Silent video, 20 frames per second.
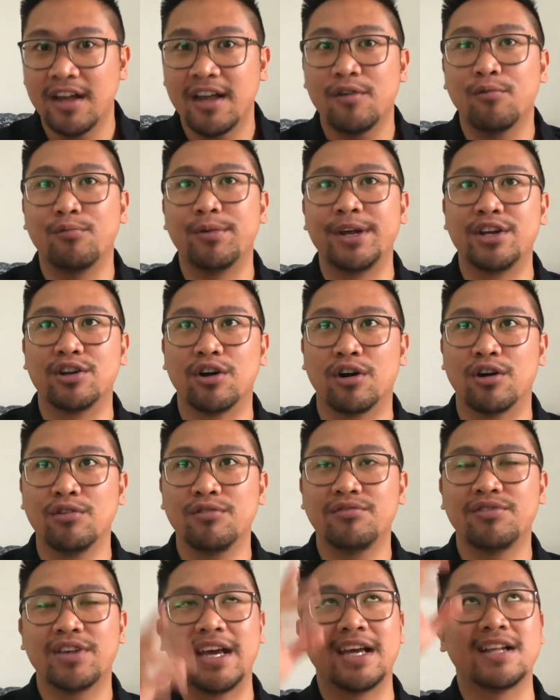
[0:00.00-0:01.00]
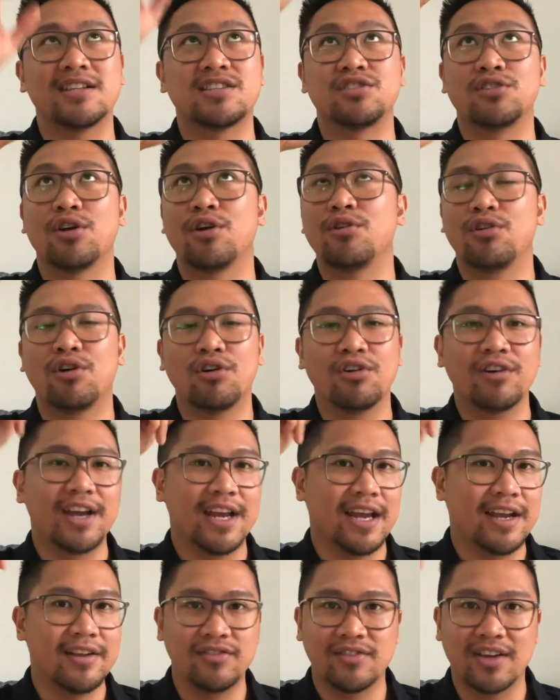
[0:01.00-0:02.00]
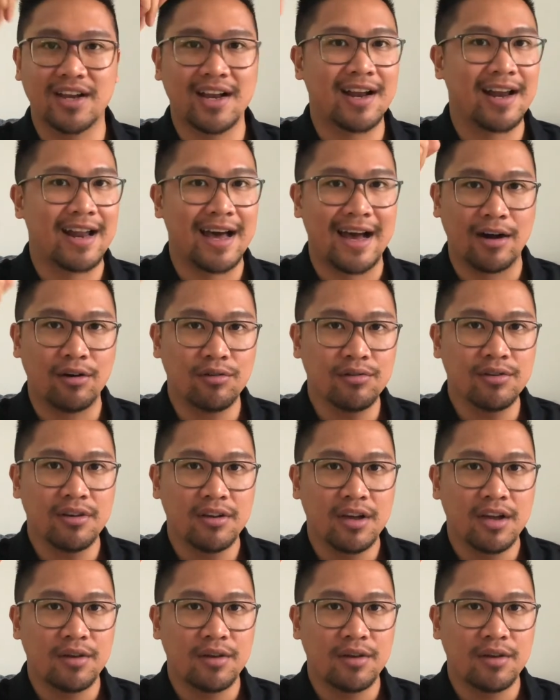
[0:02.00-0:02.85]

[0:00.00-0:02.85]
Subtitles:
We know that it's no longer in the cloud